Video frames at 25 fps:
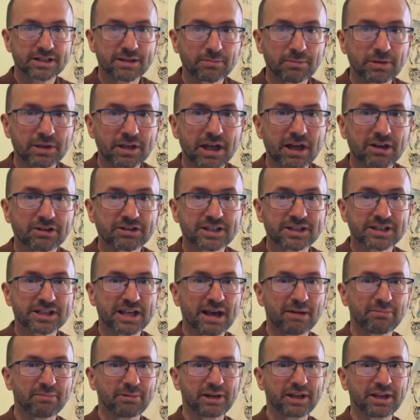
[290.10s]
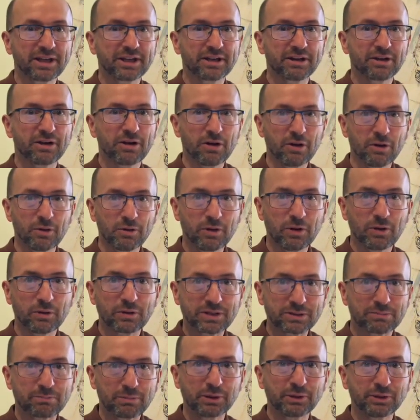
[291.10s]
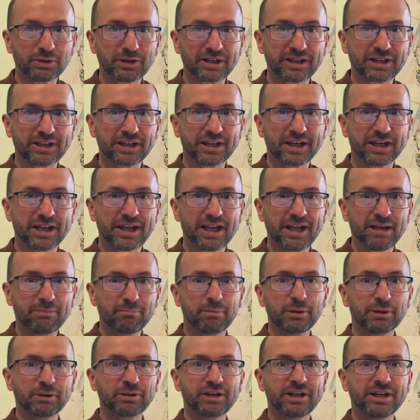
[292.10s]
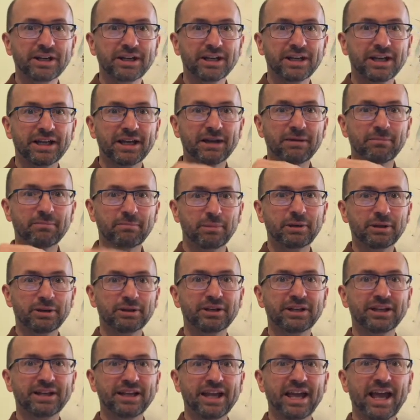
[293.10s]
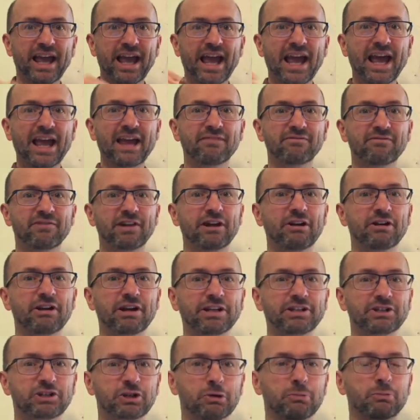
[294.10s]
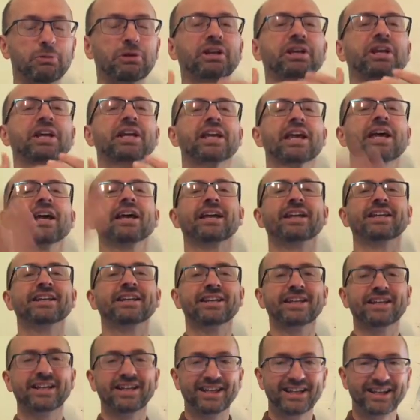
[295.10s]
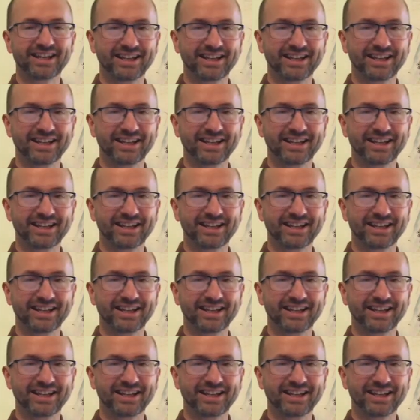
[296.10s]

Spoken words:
Something else is happening. Oh no, it's building. Building, building, and very jubilant again.